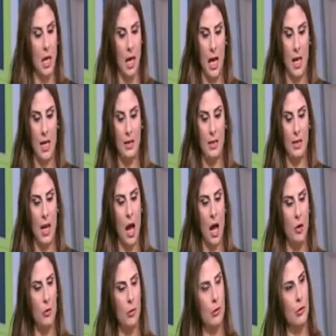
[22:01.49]
and
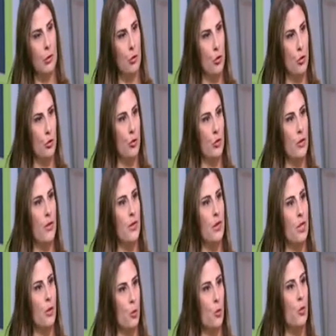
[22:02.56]
how slow the
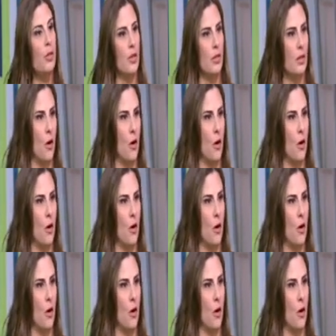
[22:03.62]
resources